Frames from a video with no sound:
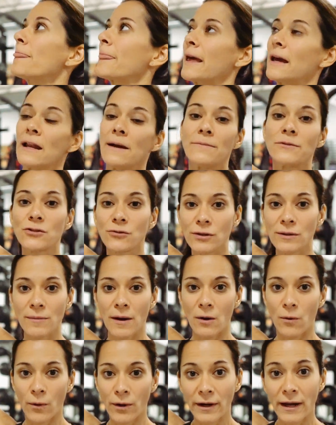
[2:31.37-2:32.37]
and I'm doing
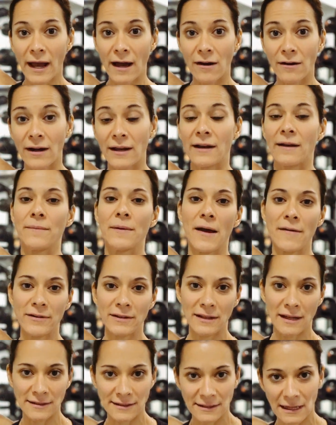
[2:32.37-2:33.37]
my workout and I'm
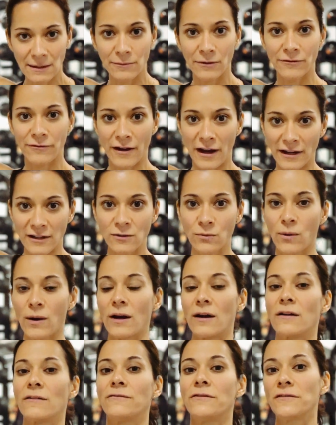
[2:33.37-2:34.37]
having that same effect
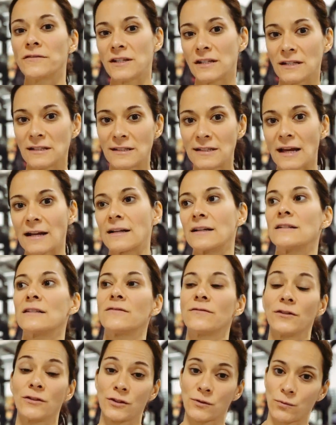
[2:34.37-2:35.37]
where 15 seconds
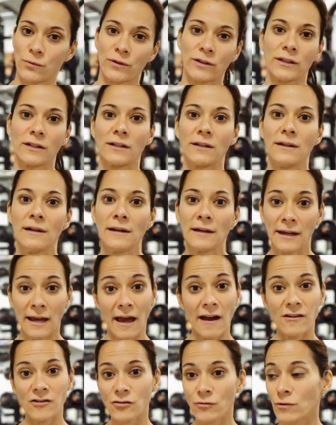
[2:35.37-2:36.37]
feels really
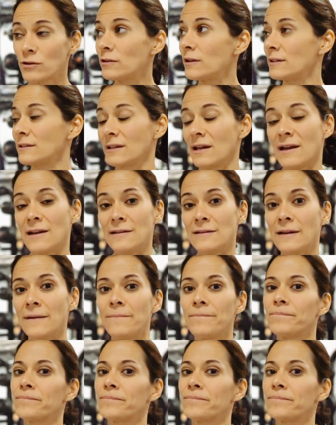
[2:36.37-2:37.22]
casual at the end,